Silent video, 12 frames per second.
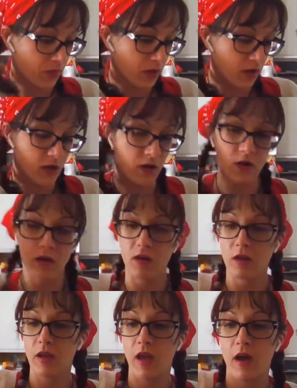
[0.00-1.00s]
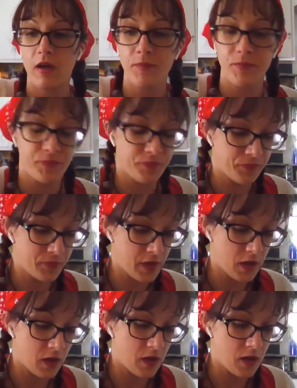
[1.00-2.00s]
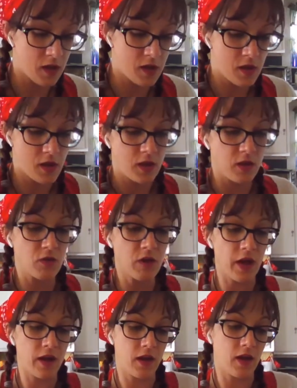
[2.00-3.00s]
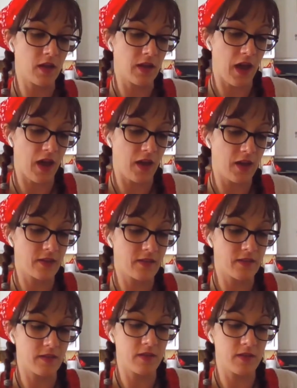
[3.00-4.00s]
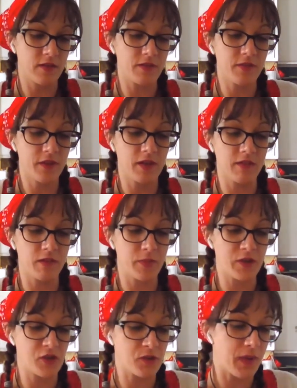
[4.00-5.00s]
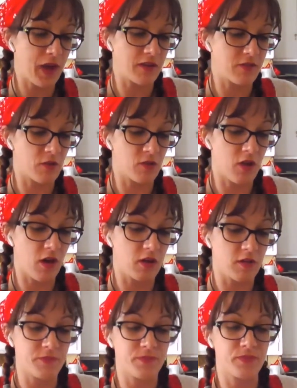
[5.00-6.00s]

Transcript: Yeah. You gotta, yeah, it's... Kiss a bitch goodbye so long.